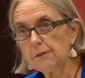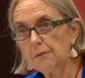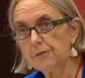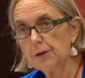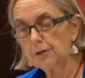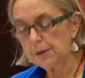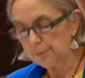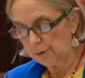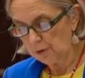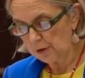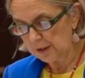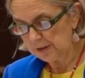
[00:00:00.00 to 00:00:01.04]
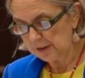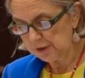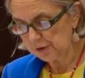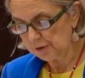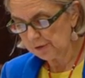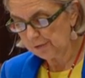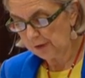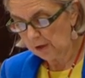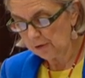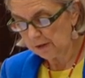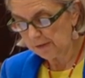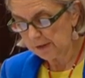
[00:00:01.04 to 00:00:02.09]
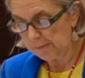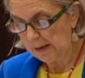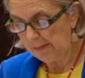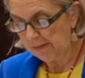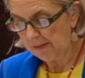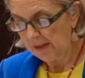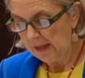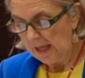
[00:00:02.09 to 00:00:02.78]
very poor conditions for longer than a month,